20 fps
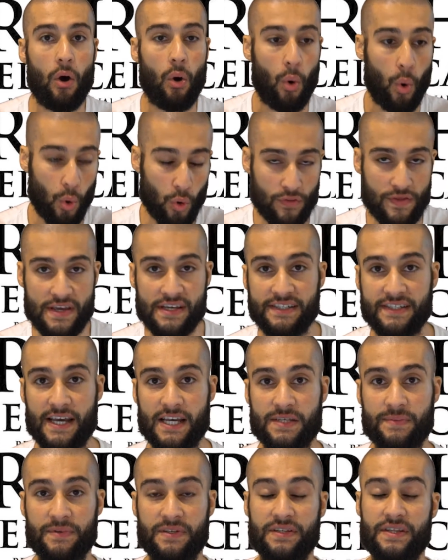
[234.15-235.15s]
all the
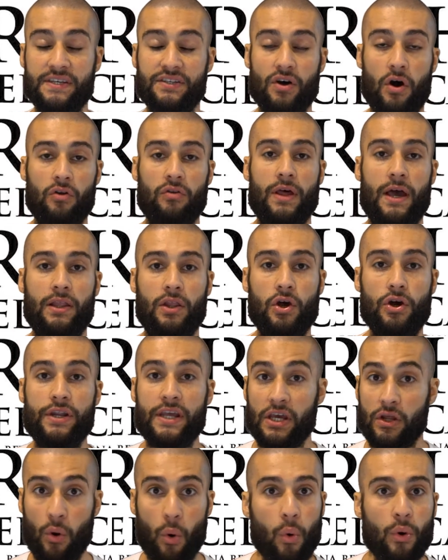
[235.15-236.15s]
assessments in this online
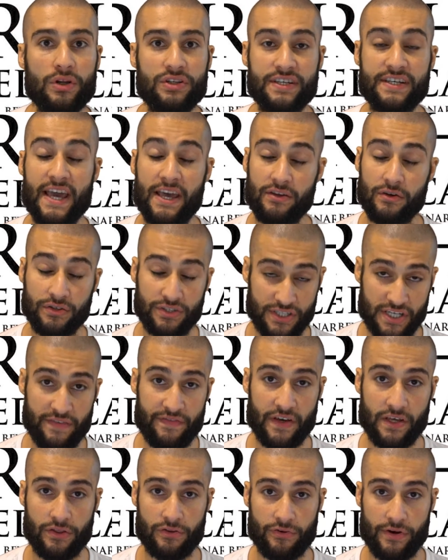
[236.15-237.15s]
learning in order to get your
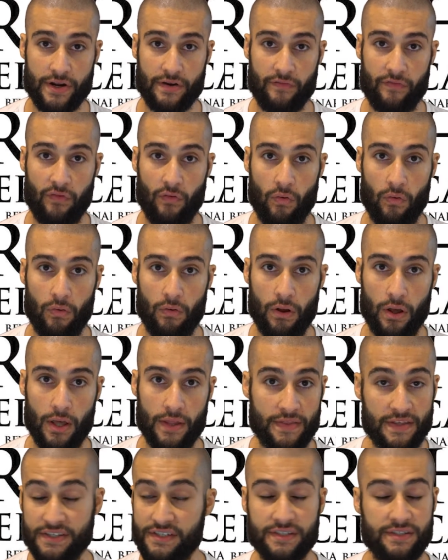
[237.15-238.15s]
Certificate 3 and 4.
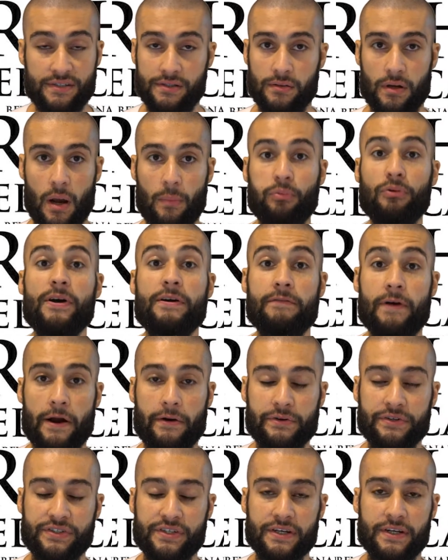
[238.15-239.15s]
This is a
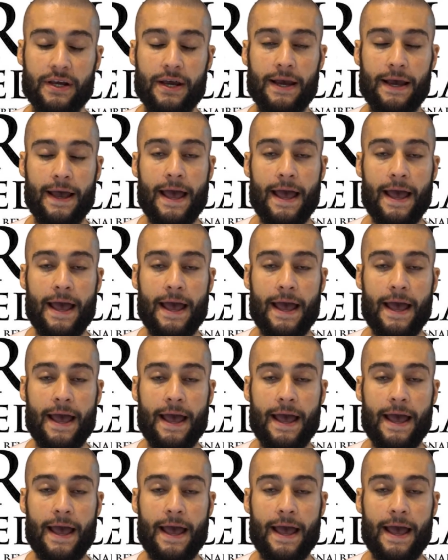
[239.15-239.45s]
prerequisite.